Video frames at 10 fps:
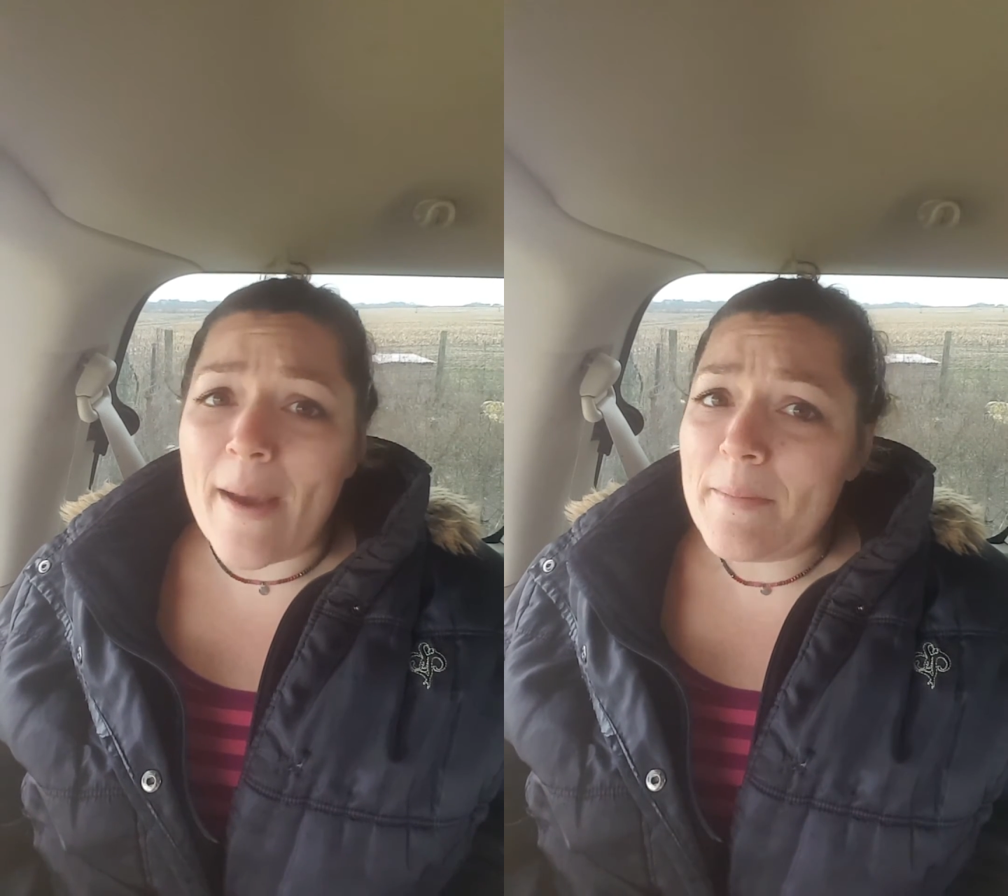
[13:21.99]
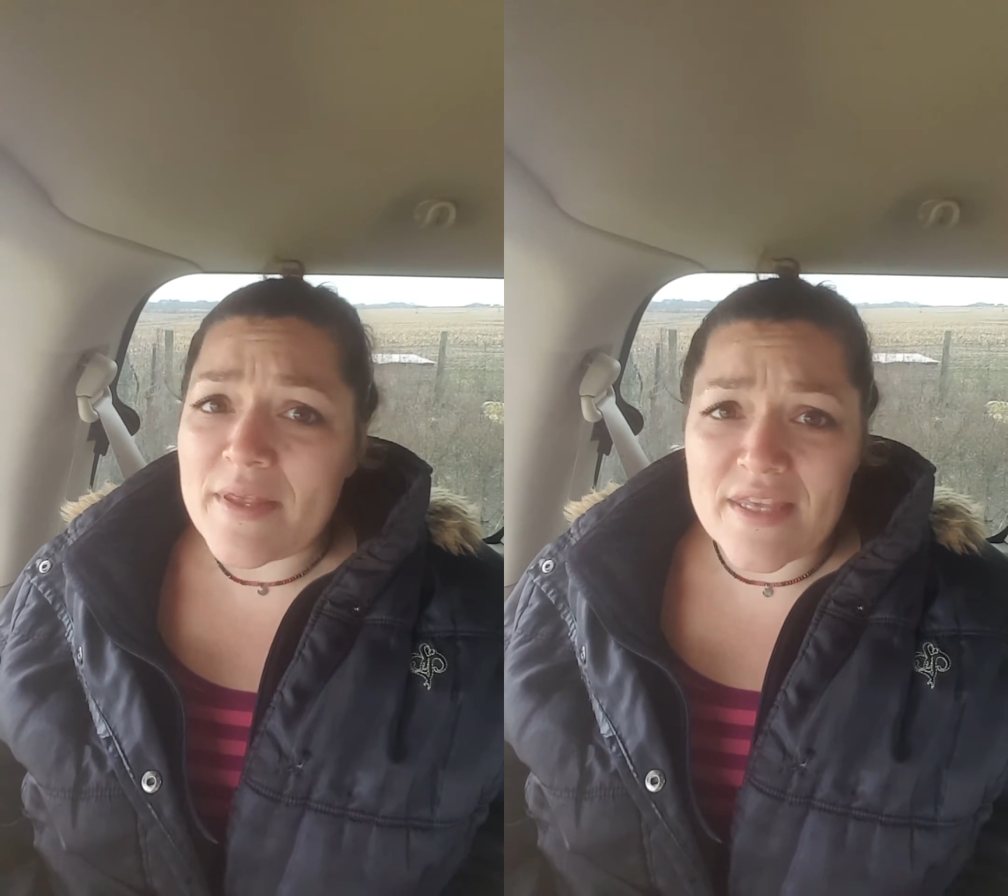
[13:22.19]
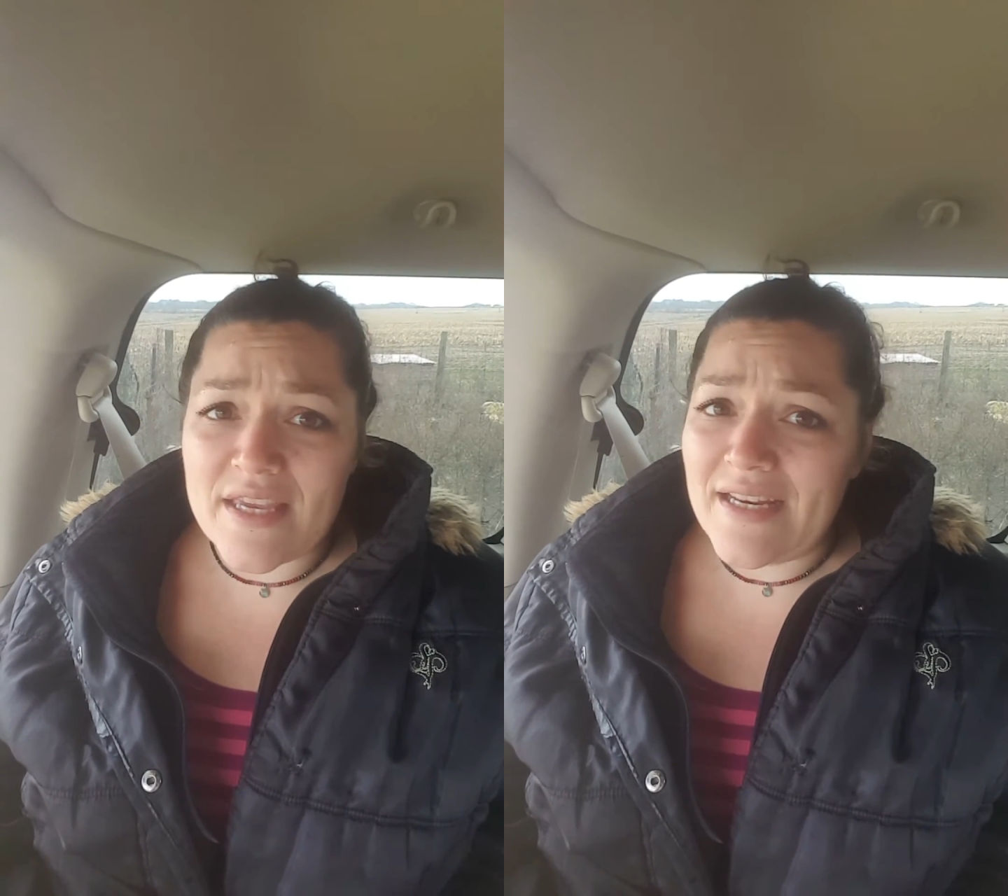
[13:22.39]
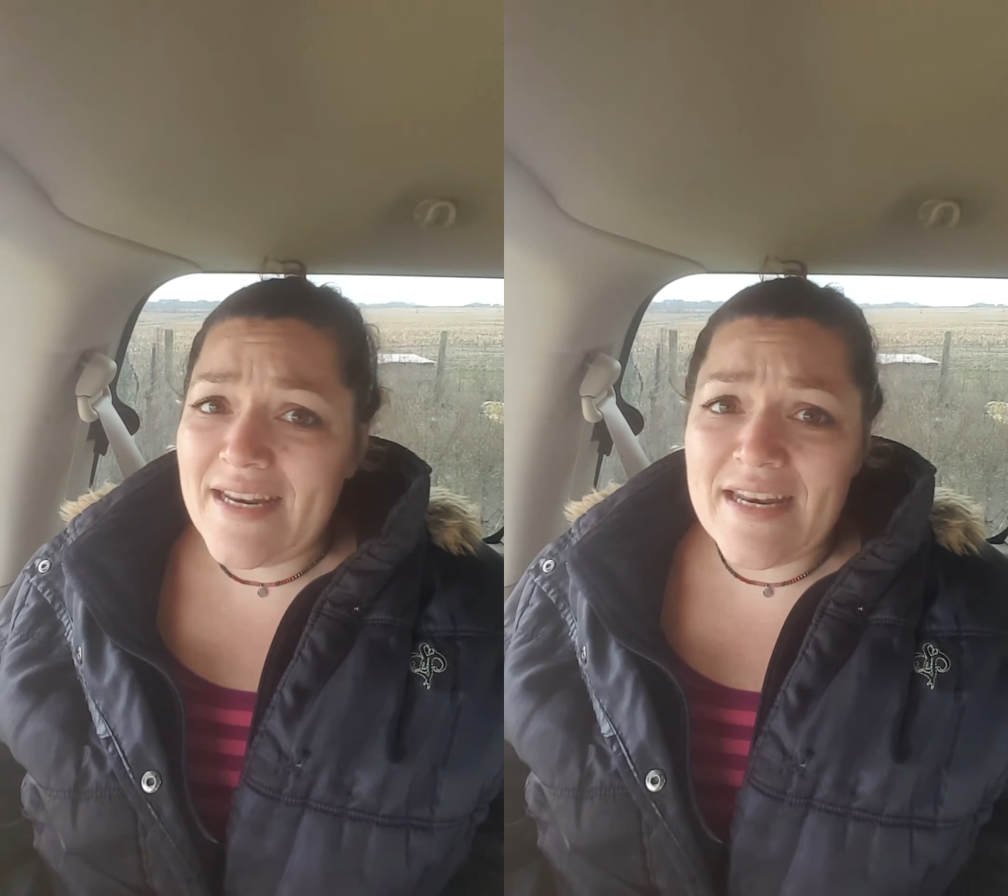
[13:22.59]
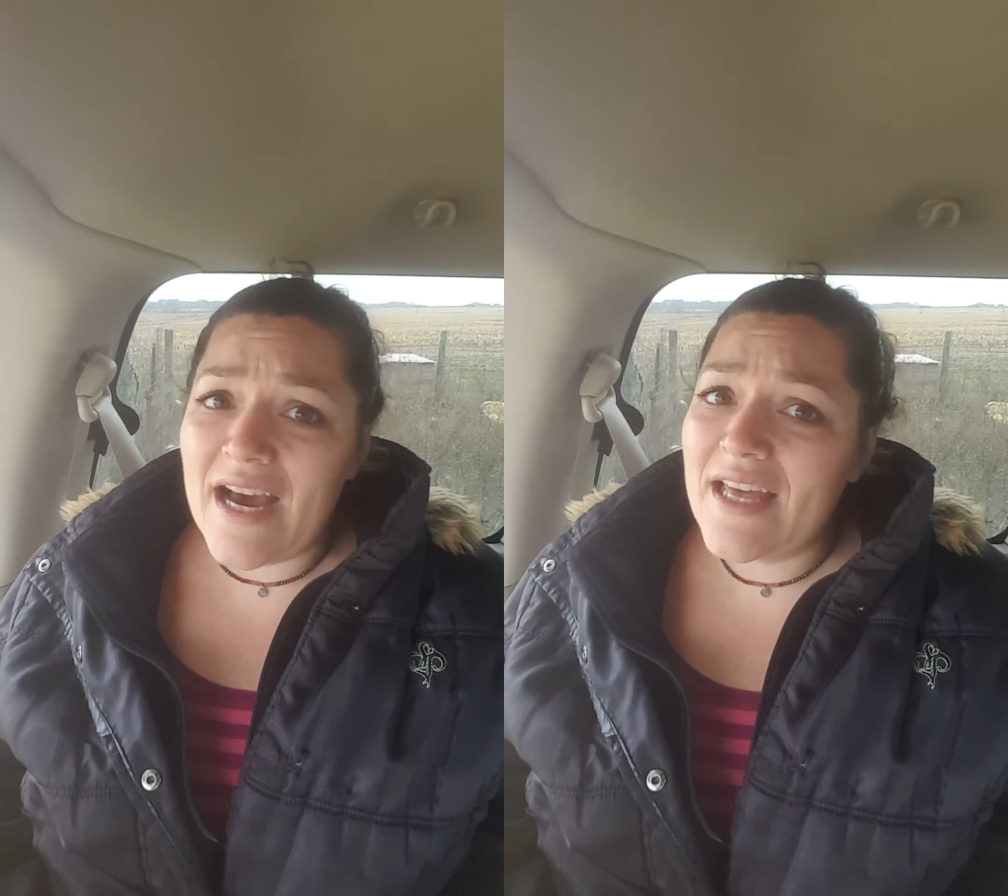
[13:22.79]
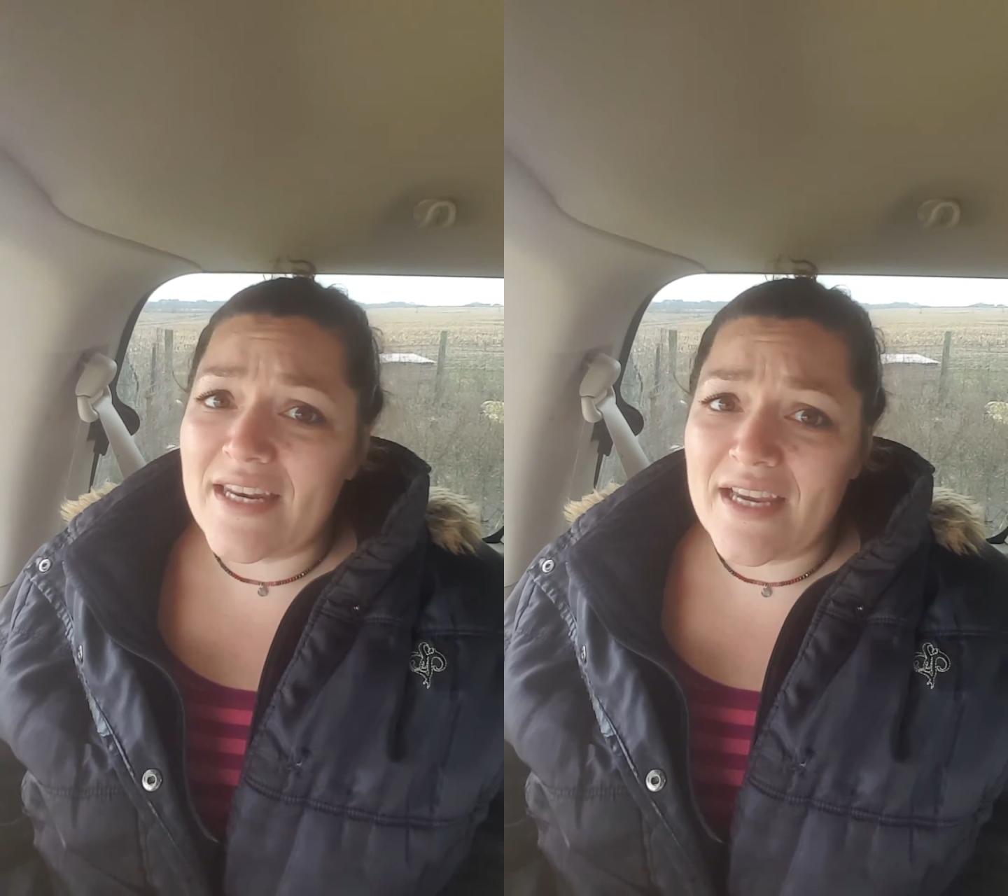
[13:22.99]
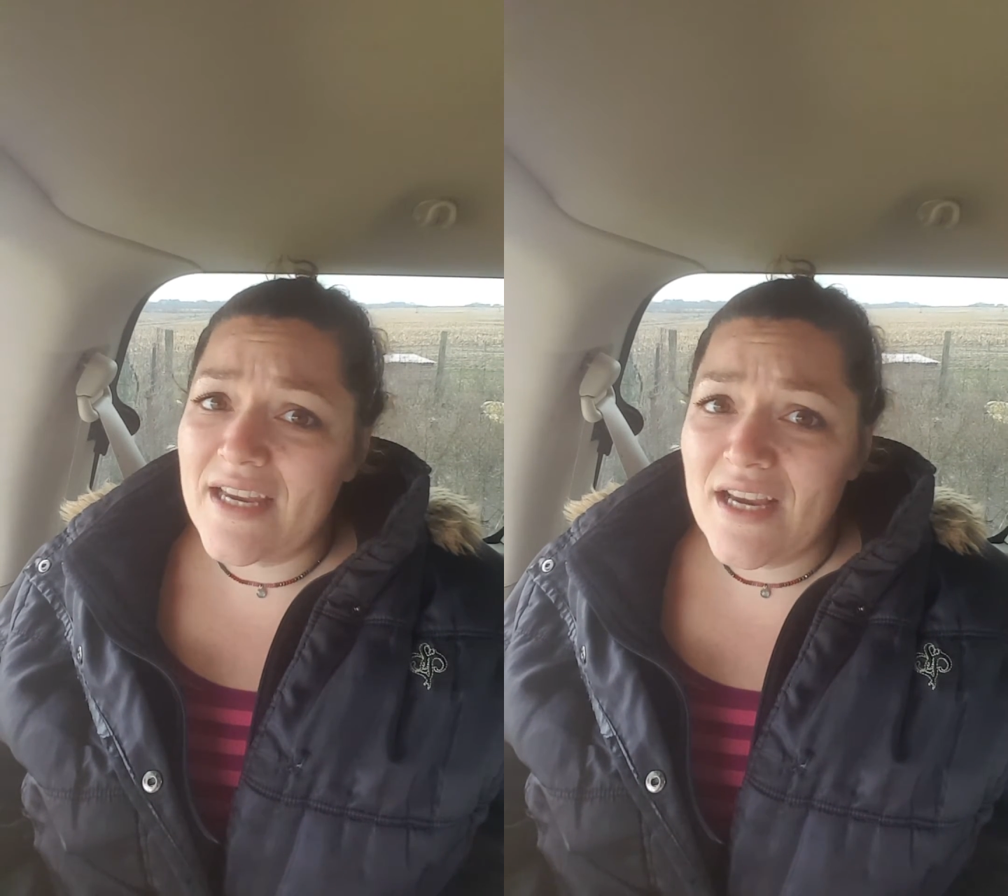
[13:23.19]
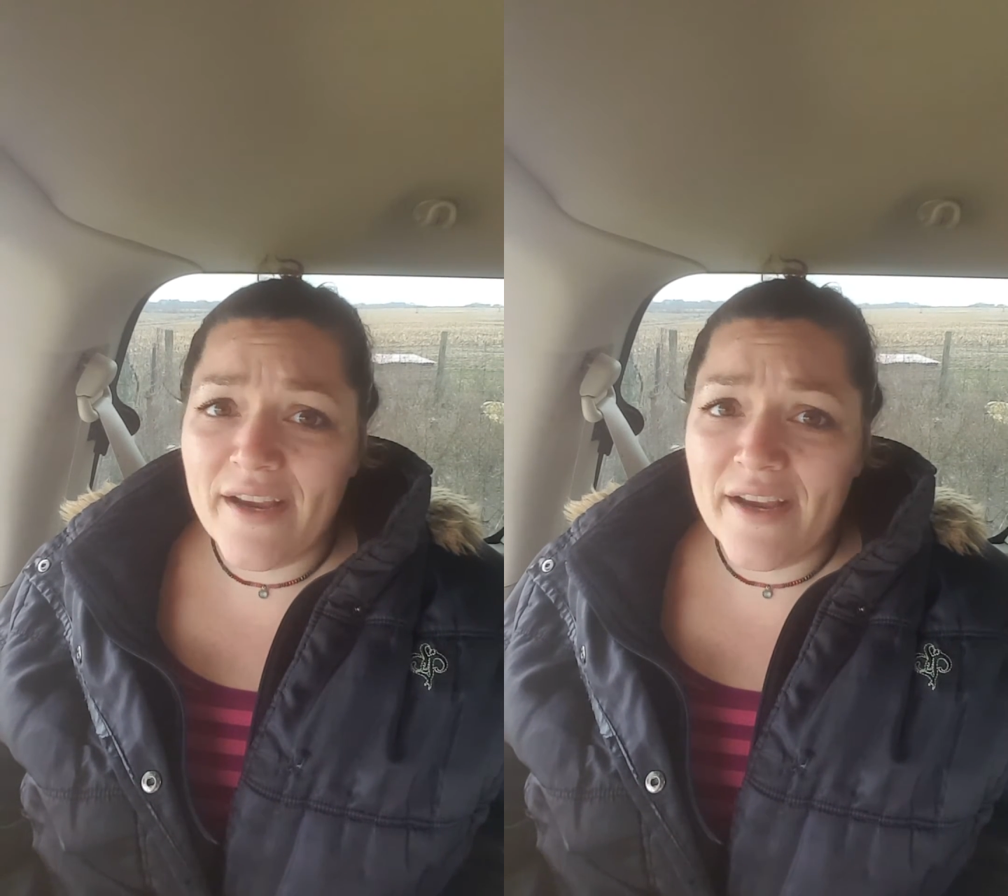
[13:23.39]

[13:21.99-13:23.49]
empathy. None.